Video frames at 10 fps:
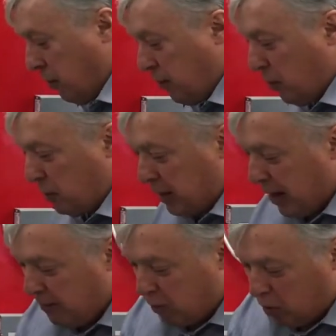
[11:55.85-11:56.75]
from
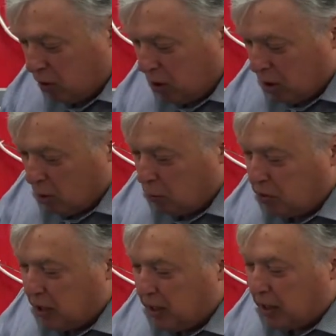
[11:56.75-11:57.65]
11, we
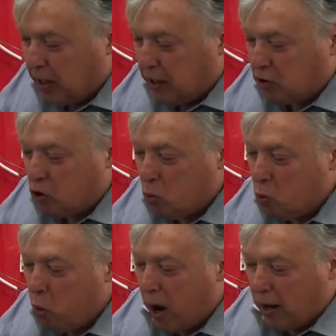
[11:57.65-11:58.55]
take a link to
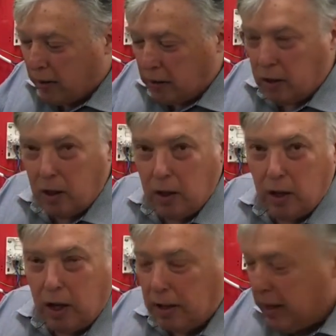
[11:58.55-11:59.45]
1,
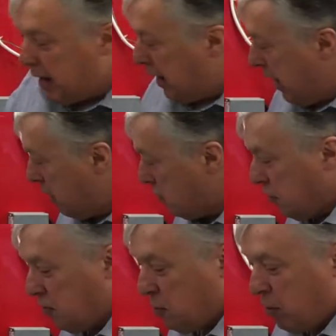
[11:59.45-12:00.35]
and that allows
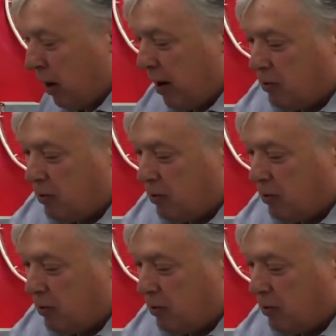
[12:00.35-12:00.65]
us to put our